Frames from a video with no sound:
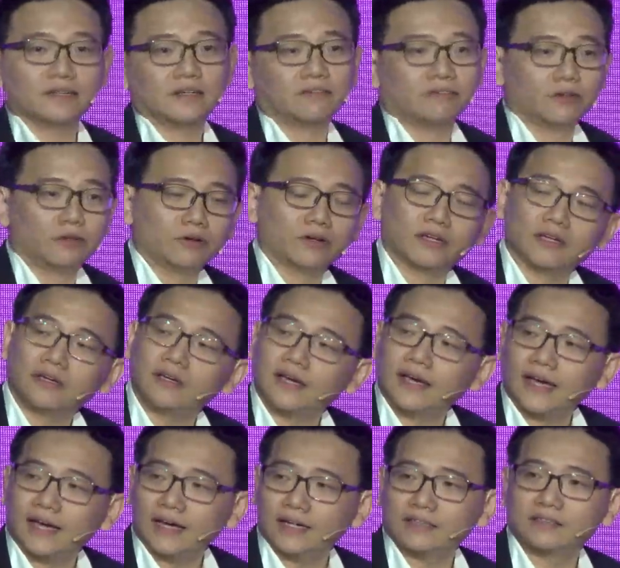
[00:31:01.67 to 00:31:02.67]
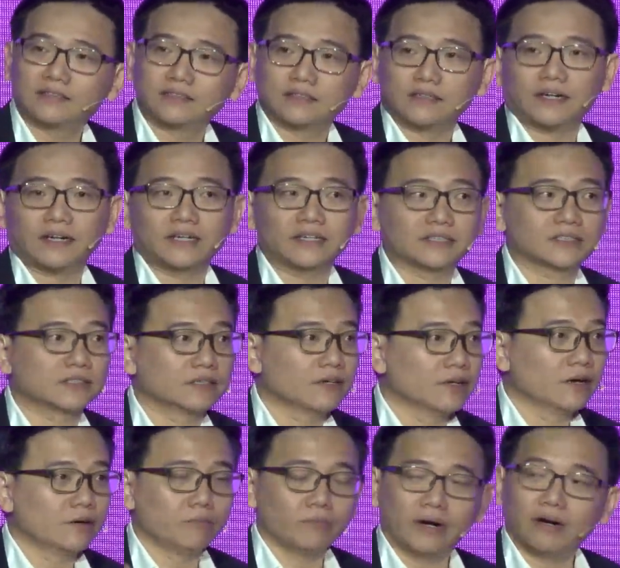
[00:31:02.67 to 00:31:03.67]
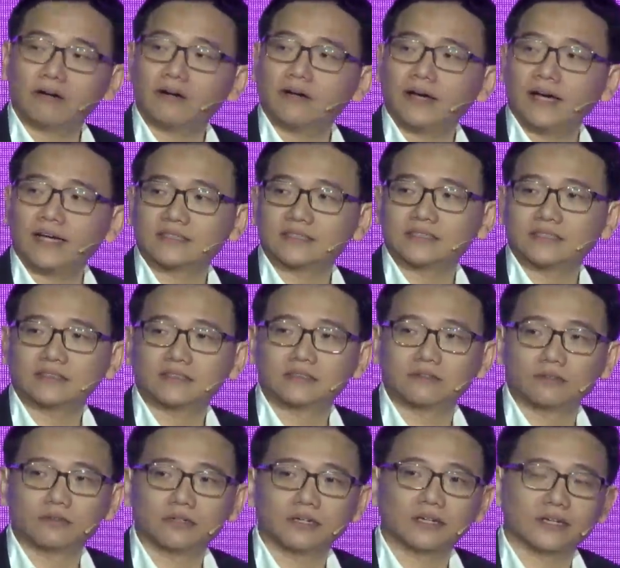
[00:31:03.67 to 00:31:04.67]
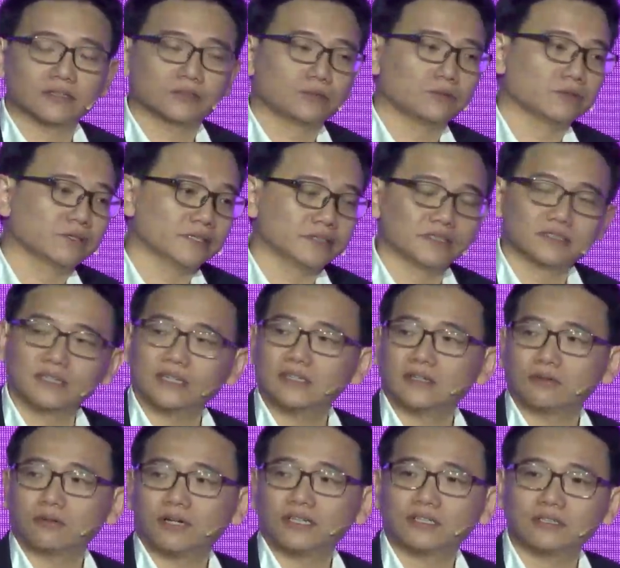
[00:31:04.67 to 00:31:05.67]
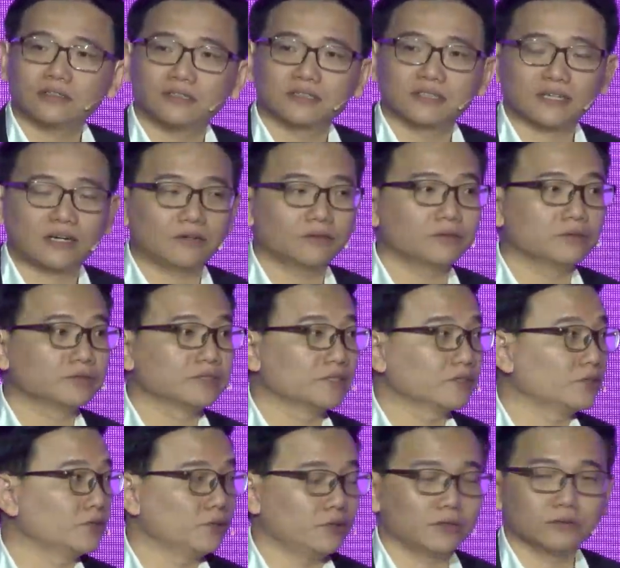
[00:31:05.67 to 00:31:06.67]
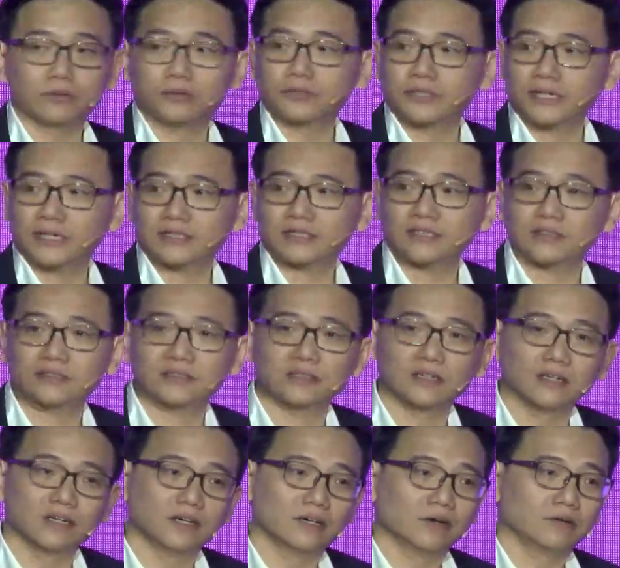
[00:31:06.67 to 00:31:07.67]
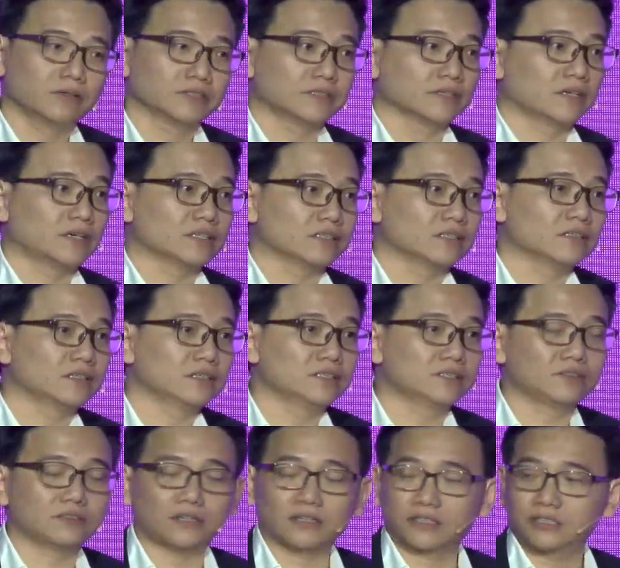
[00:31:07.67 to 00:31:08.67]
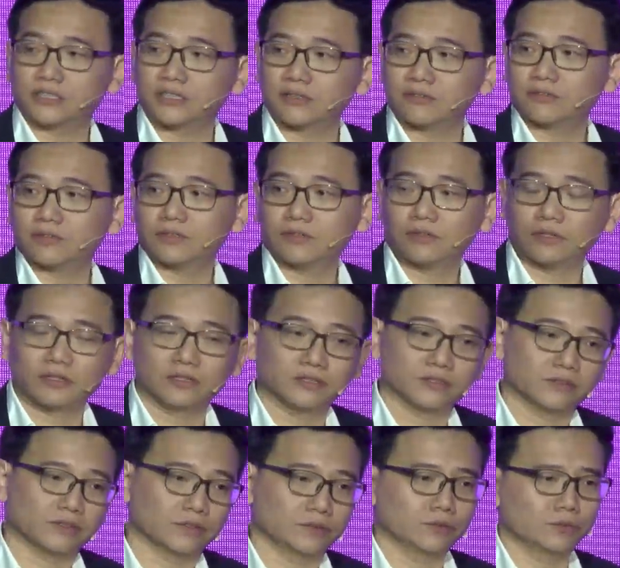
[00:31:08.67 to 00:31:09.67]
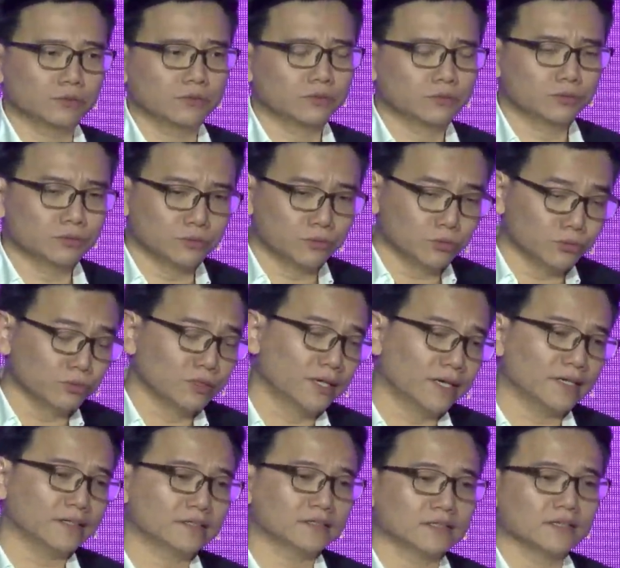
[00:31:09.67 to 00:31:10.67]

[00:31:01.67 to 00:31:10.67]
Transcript: if you're looking at, I guess, bearer assets, you're looking at tokens, then the question is, how do you secure those assets? What's the custody structure in order to do that?